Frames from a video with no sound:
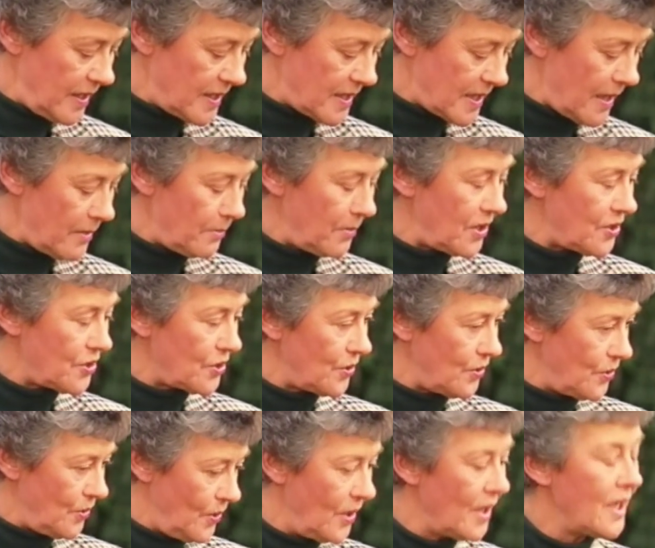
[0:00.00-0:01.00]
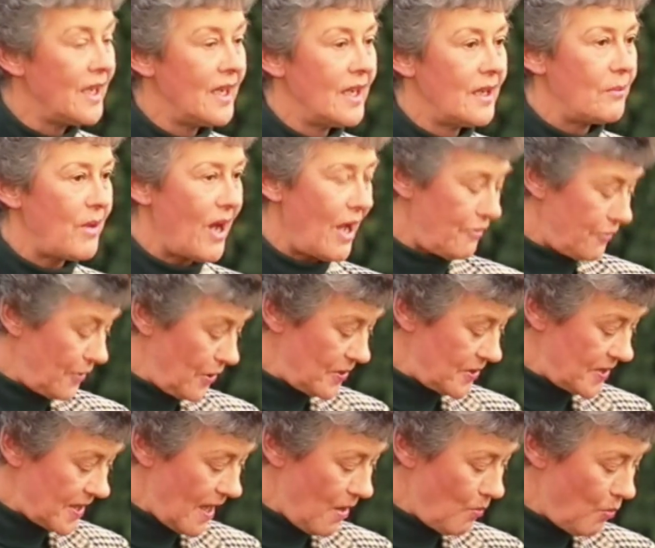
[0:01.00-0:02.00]
he sent me two
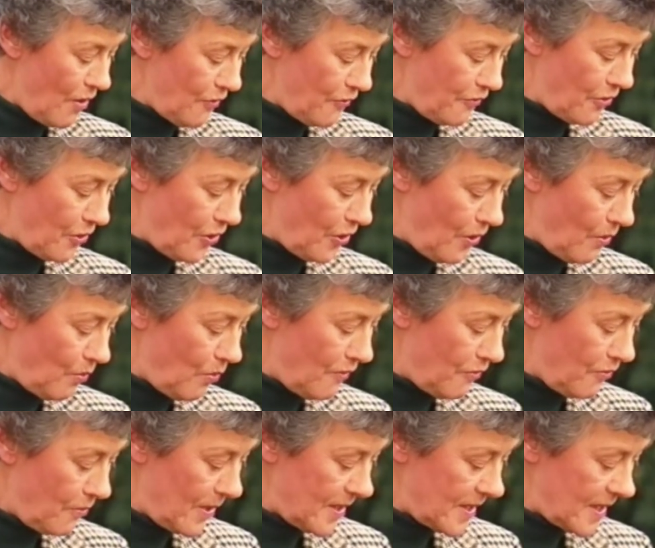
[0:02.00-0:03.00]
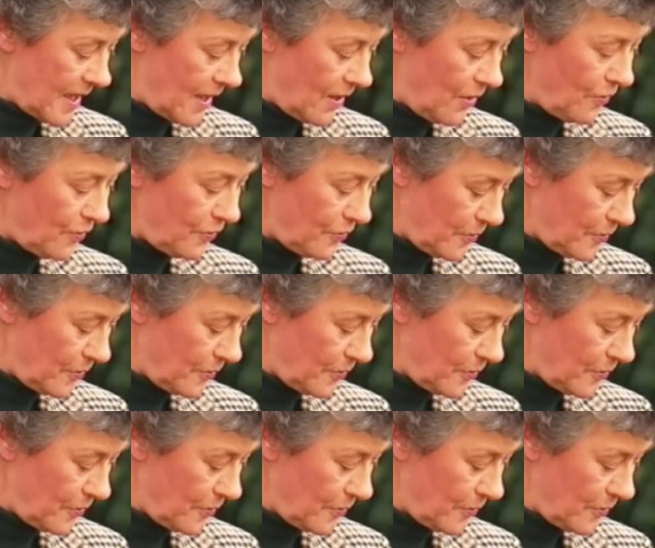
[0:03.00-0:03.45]
bioflows down, one for her and one for myself. And she's